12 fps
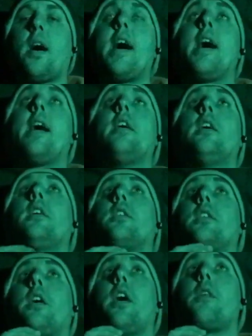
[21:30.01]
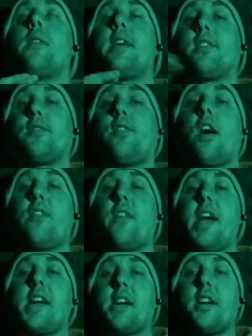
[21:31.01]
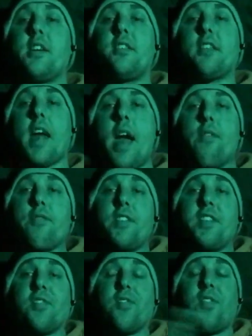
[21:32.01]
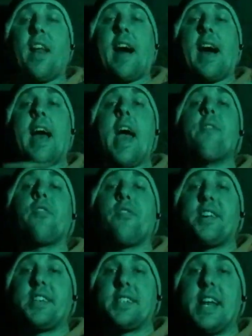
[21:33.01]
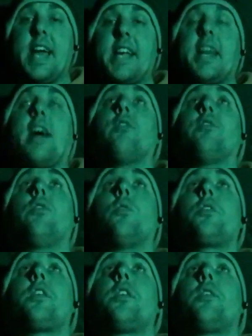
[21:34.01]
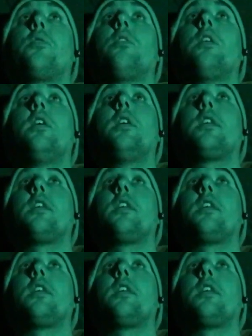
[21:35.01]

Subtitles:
you know, it's 5 acres, everything's flat, everything's laid out for you, you know,